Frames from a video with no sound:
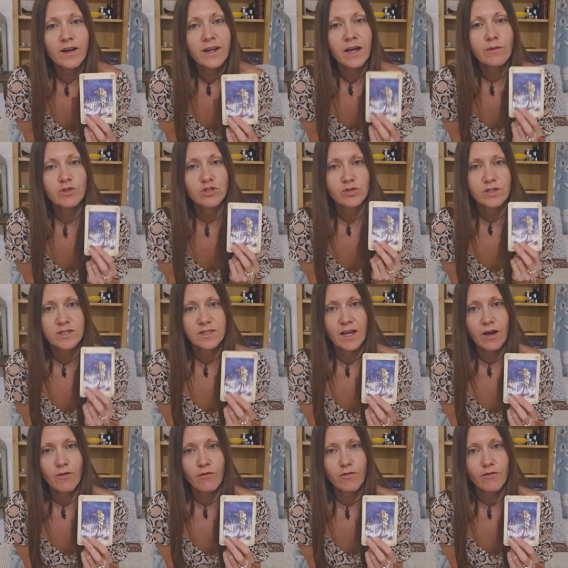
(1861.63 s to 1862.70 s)
right now is
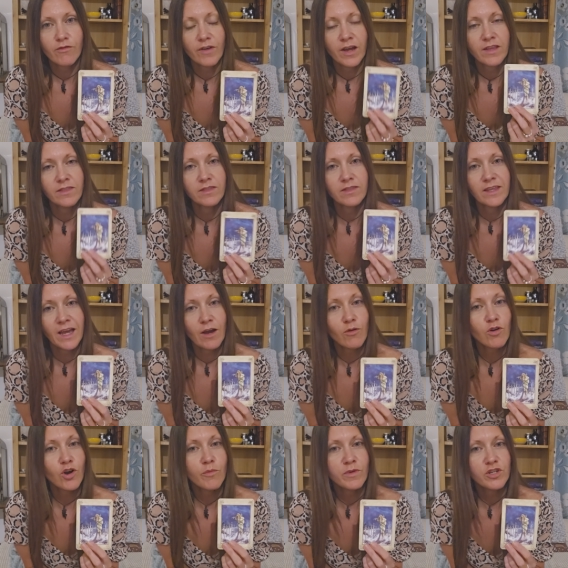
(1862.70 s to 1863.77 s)
yourself and the
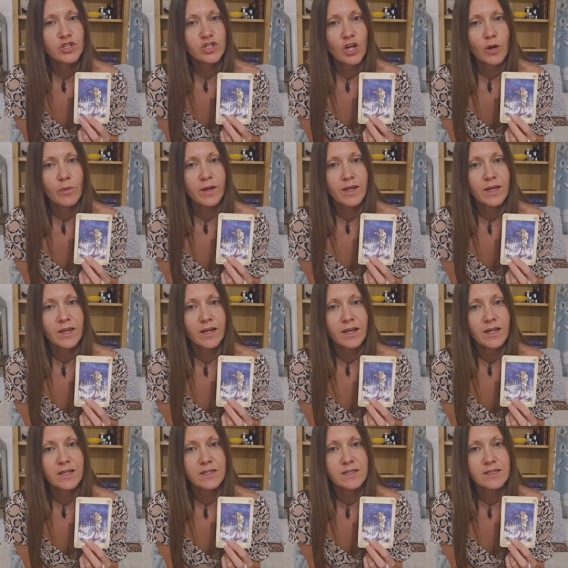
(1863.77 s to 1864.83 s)
outcome is showing
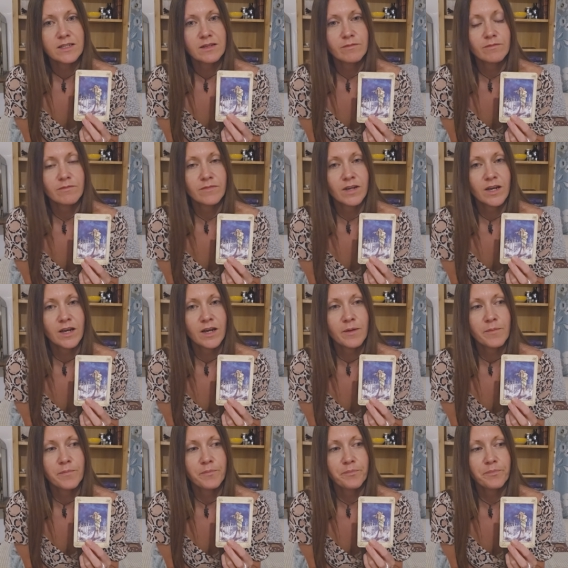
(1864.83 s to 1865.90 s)
as
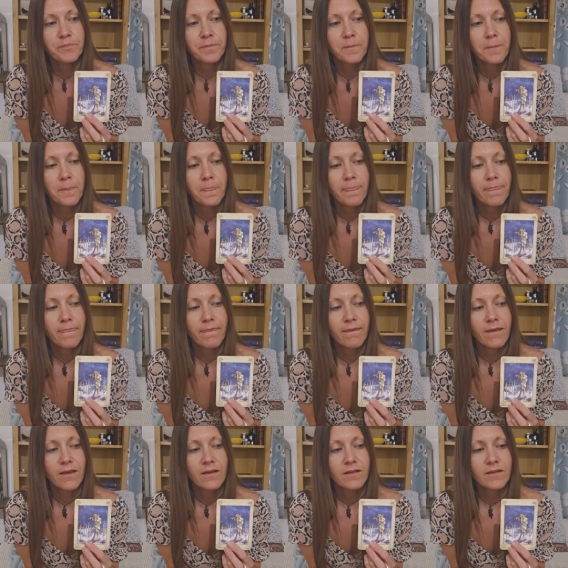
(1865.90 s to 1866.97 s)
um,
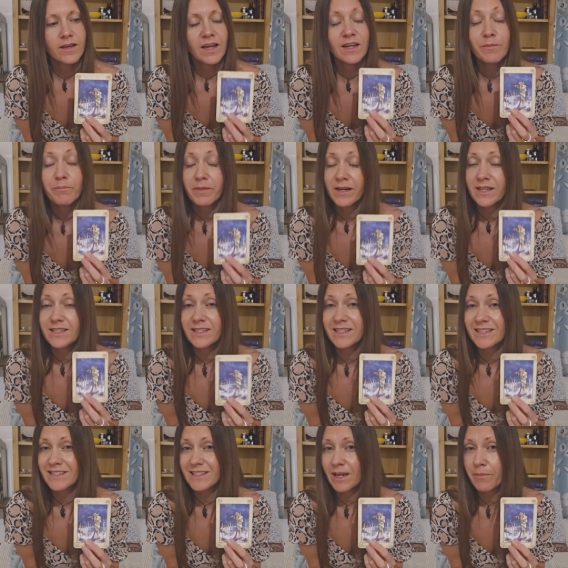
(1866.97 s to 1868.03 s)
an ability
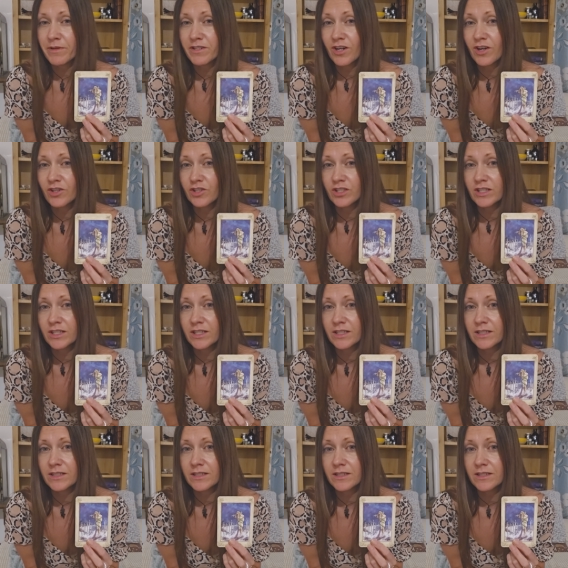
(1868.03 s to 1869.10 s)
to sabotage
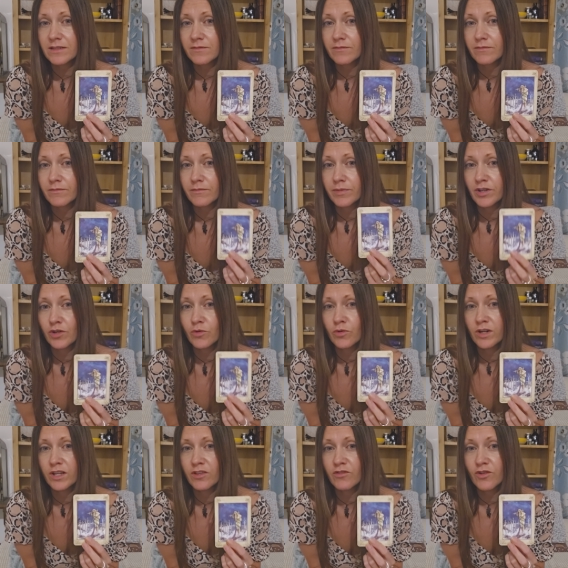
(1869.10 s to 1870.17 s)
things
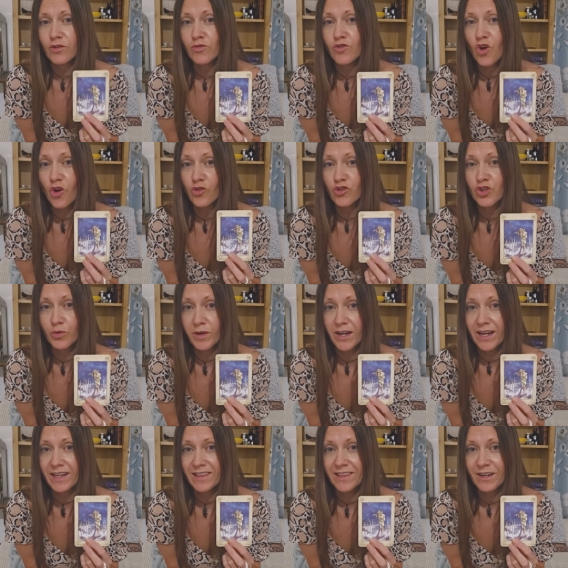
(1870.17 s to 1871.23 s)
purely through not doing
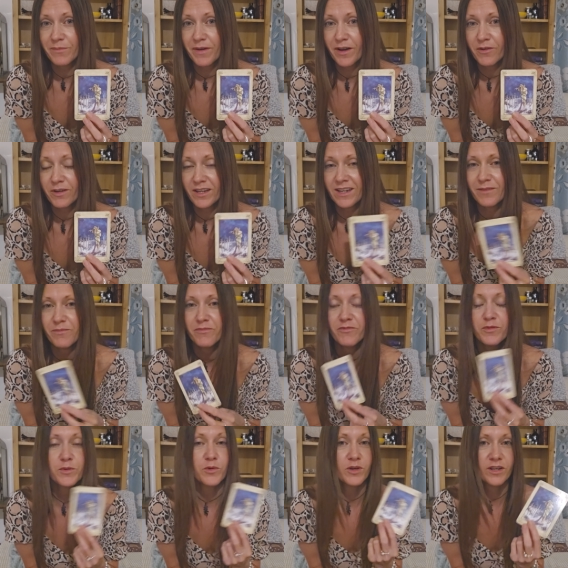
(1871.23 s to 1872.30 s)
anything about it
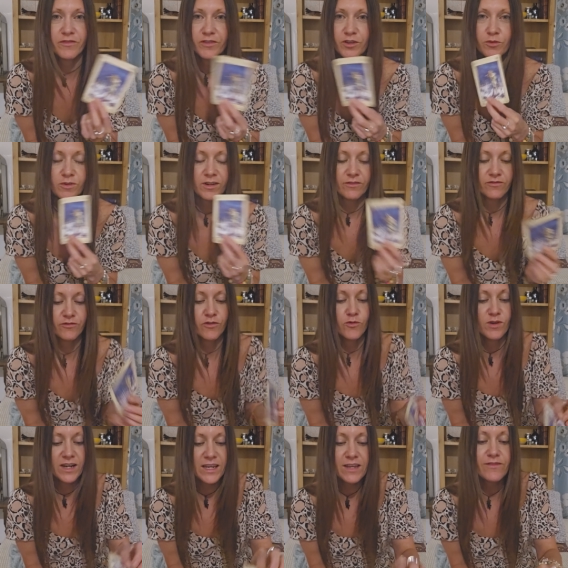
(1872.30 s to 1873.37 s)
purely through,
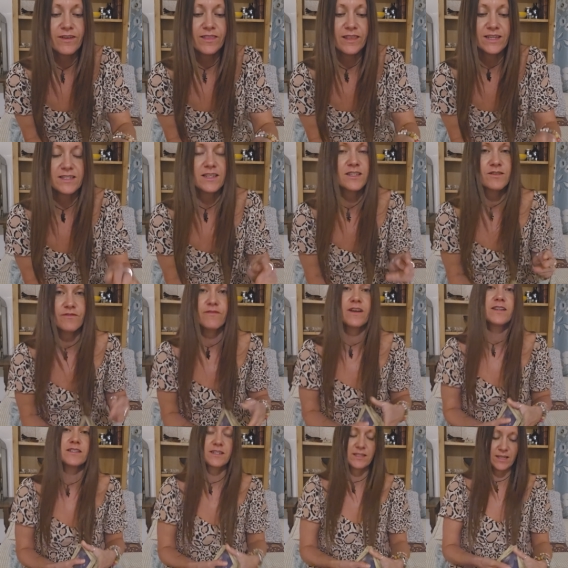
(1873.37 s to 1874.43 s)
through leaving this as a
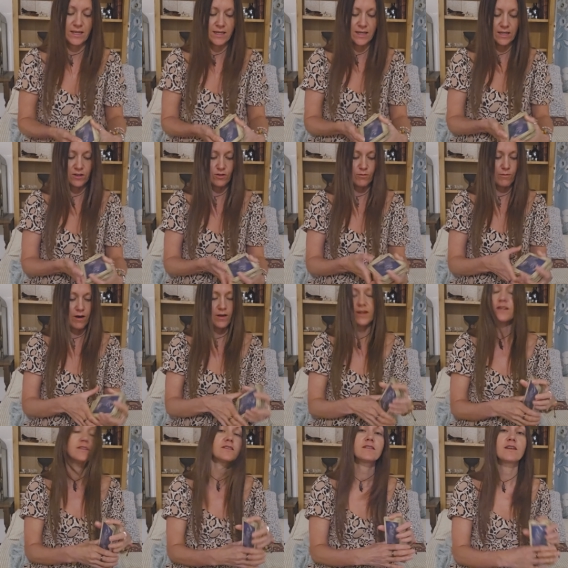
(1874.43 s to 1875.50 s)
fantasy in your
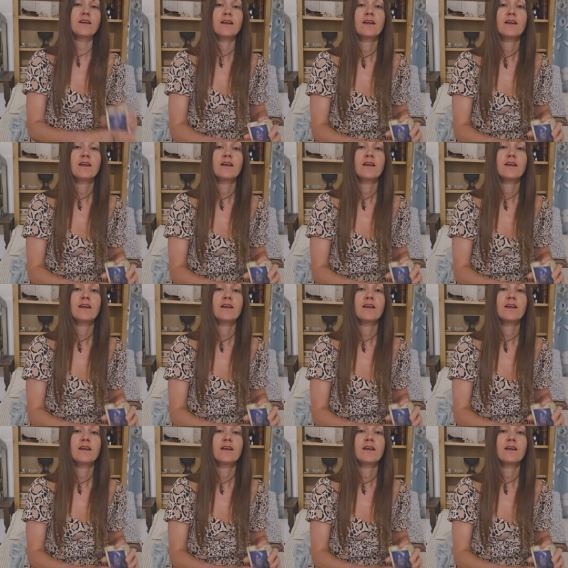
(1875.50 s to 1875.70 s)
mind